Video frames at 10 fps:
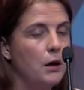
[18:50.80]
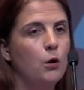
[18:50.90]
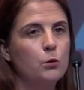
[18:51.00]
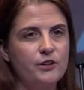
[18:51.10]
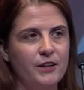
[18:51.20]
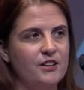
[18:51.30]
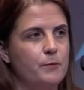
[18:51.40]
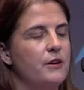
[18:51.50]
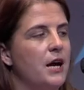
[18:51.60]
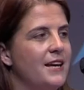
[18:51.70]
Also, it needs
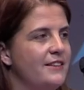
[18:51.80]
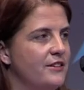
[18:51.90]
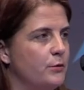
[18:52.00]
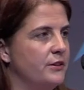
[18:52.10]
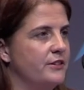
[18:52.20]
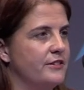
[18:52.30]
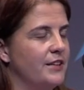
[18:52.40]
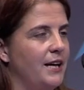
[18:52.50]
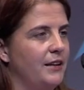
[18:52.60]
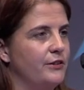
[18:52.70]
to be easy to
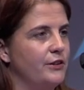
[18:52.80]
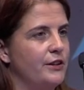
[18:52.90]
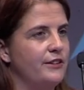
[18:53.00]
understand.